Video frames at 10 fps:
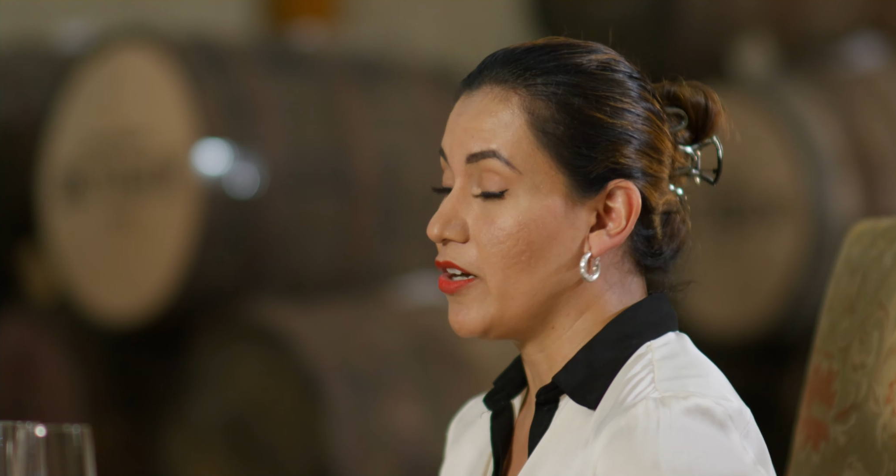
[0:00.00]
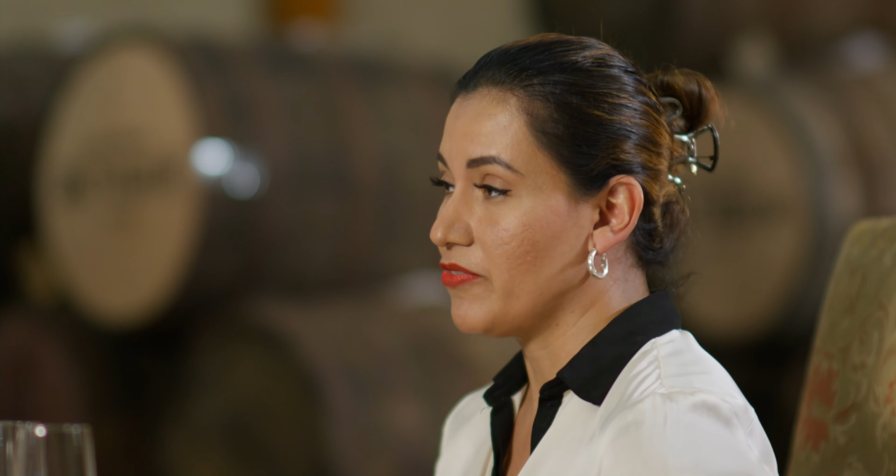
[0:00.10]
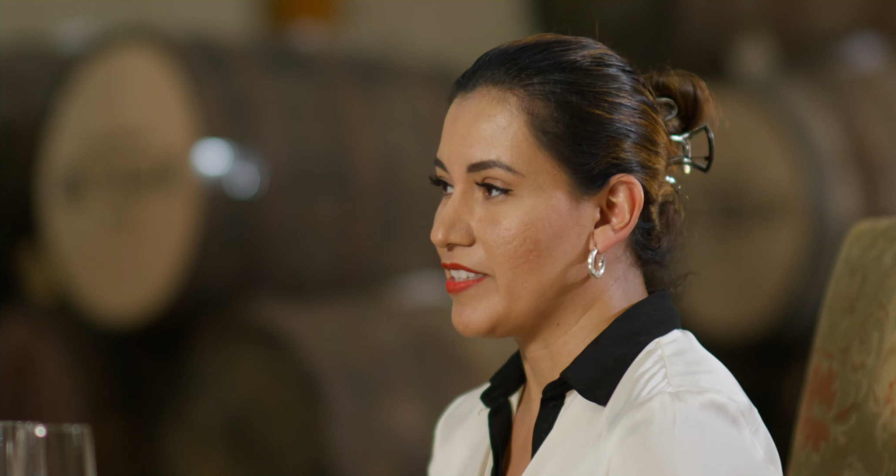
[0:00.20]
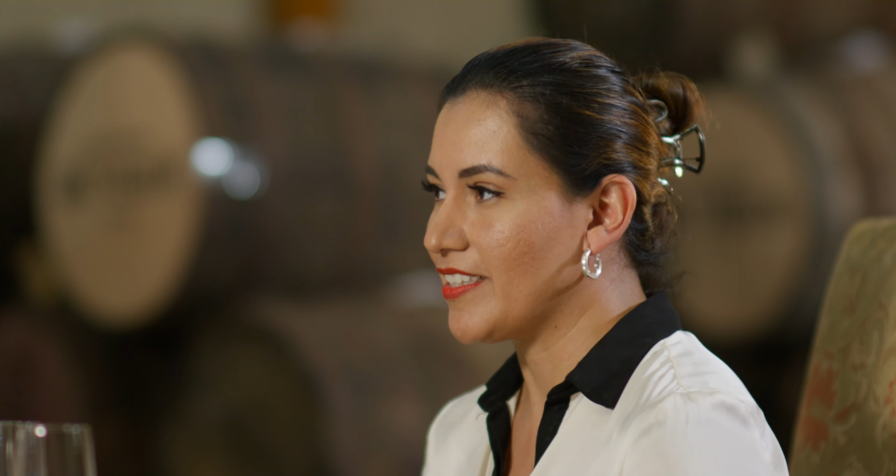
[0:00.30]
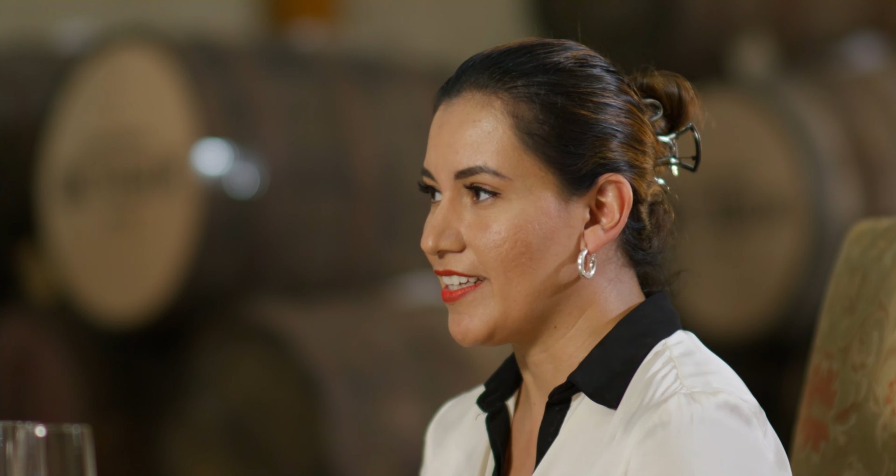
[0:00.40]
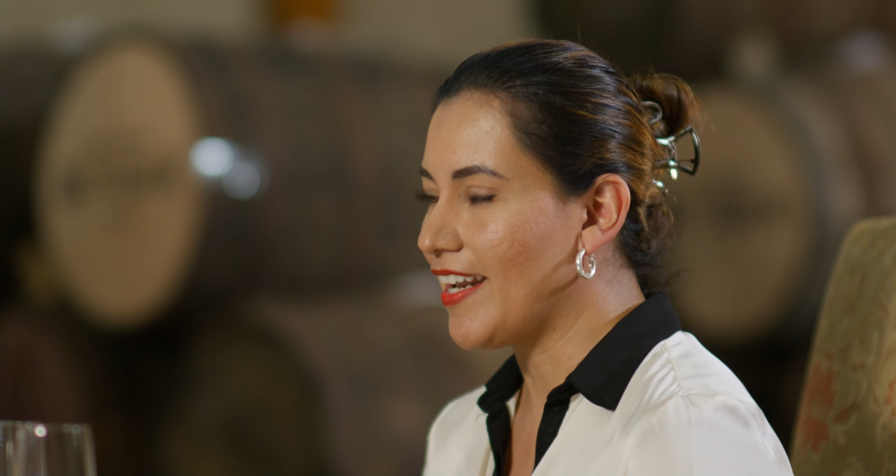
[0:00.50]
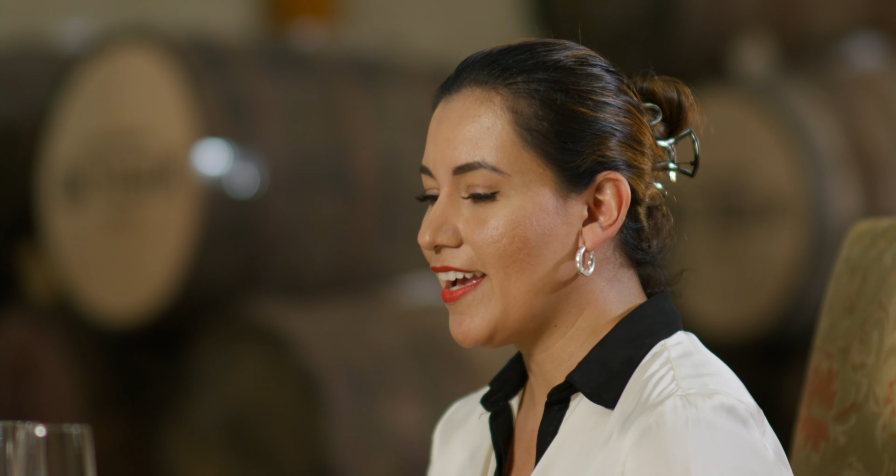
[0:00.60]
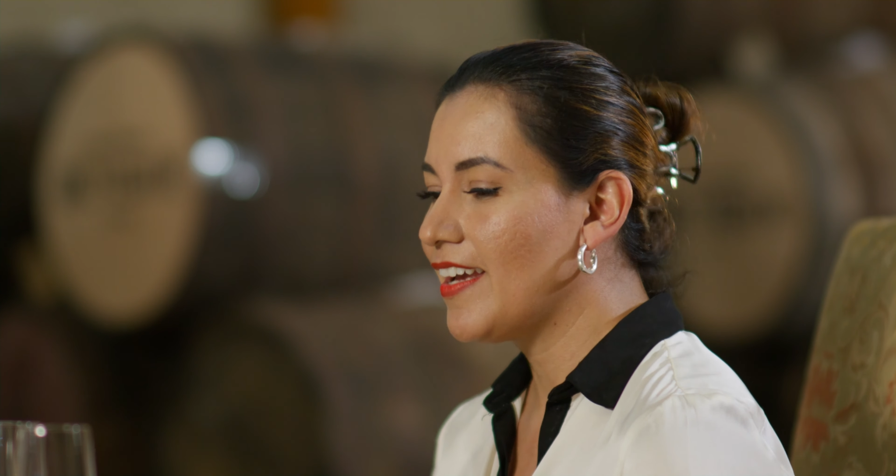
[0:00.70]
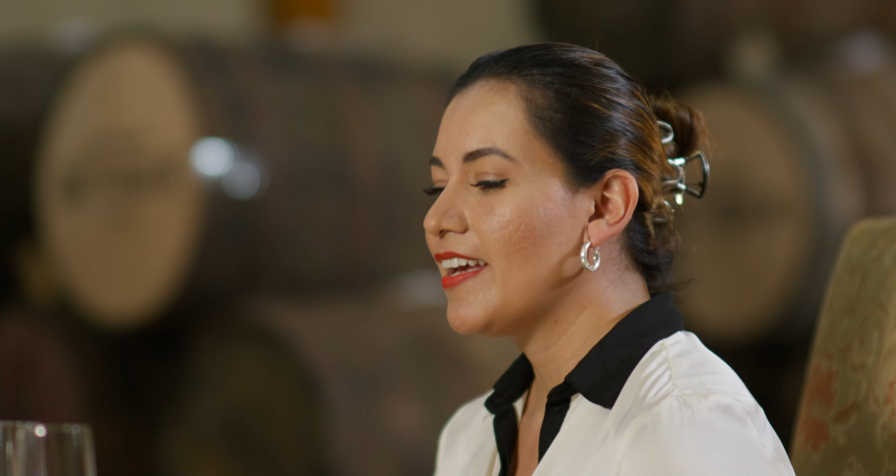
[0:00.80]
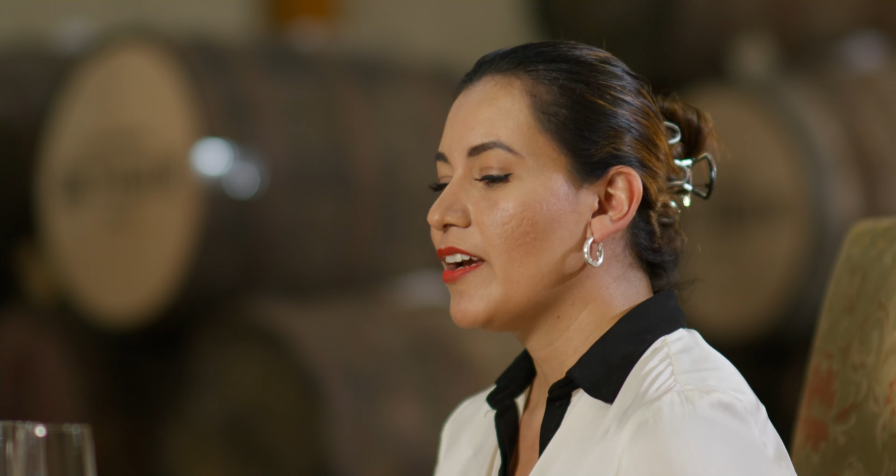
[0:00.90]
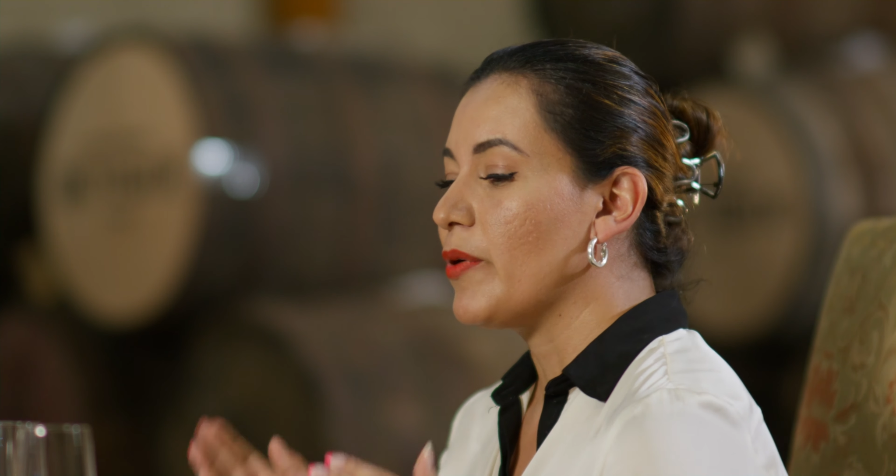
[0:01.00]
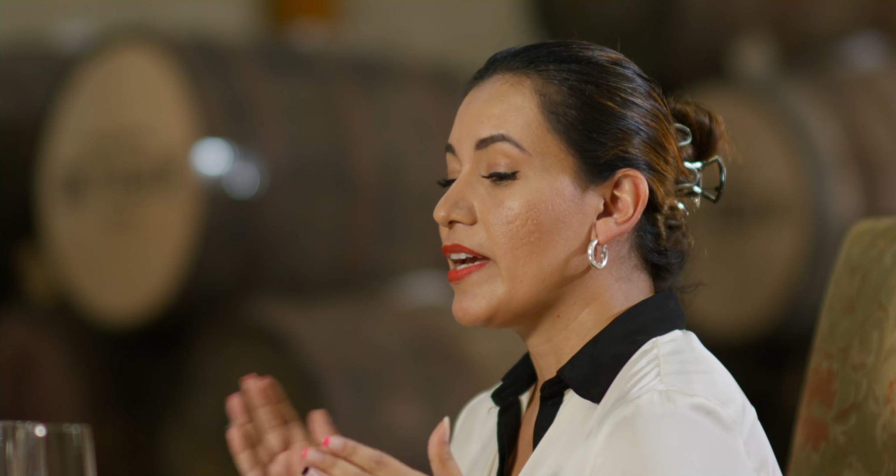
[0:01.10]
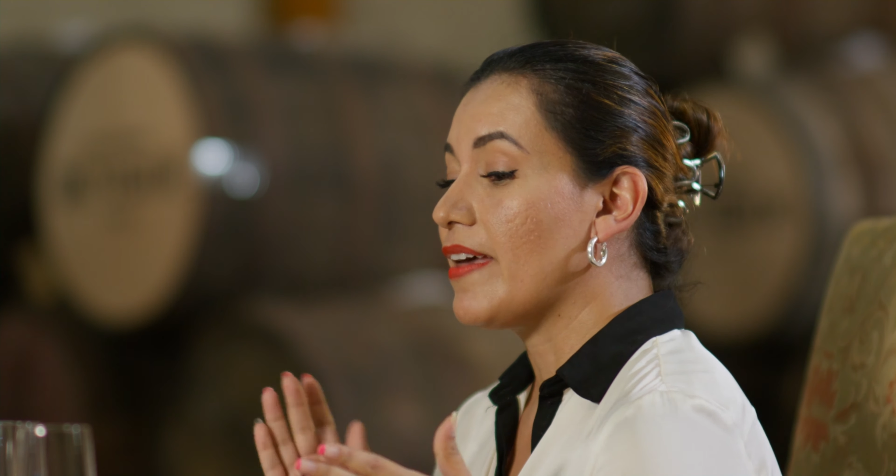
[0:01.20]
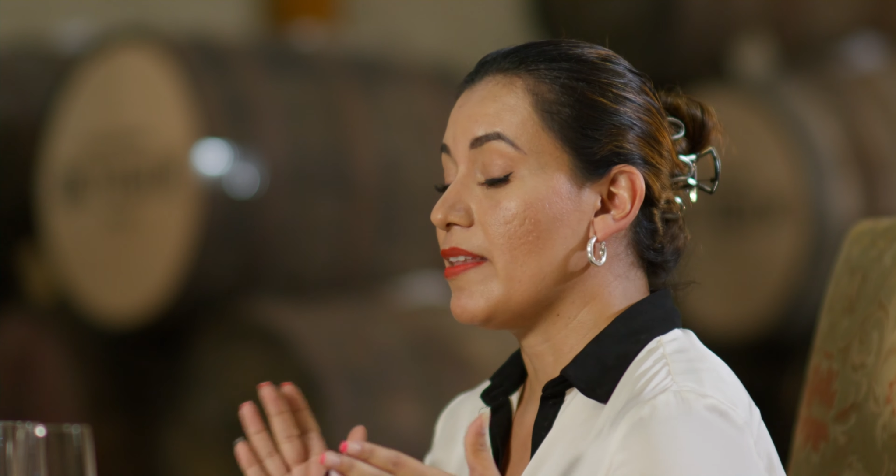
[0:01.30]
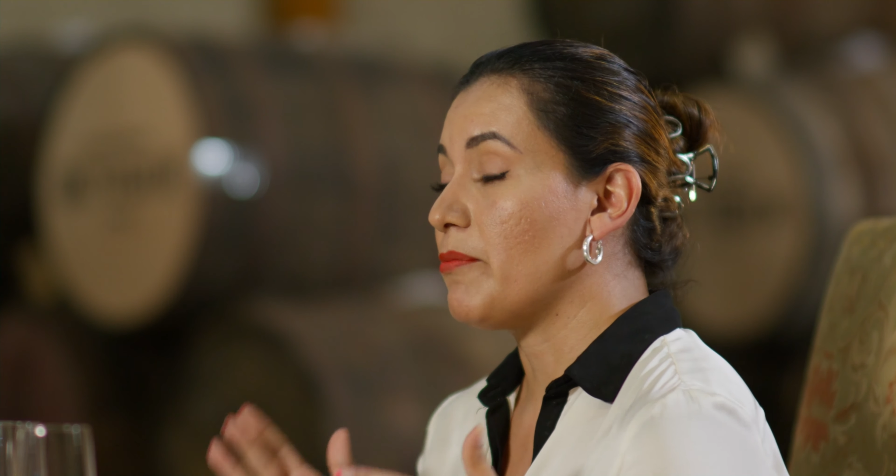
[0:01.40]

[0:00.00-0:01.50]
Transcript: of tequila. We have